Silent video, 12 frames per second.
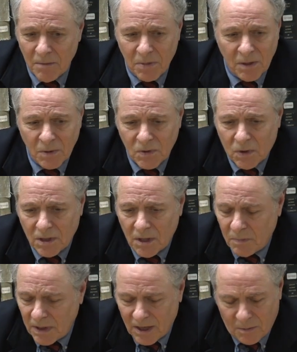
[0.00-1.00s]
but it was all
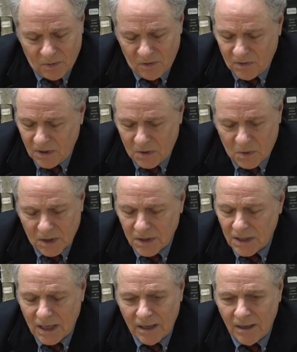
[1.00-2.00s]
up and up it really
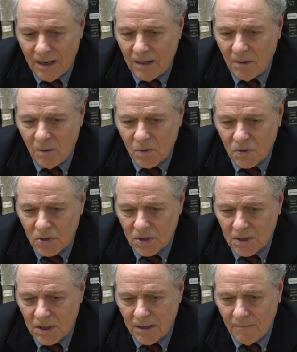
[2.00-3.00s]
was and and it was
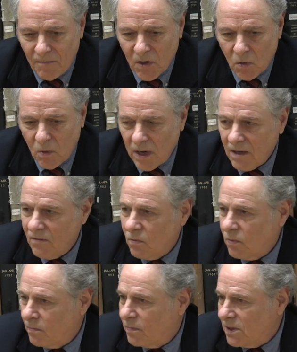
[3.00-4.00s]
just the way of the
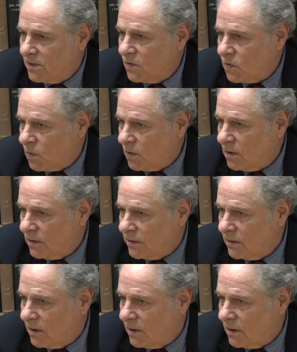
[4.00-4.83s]
business world.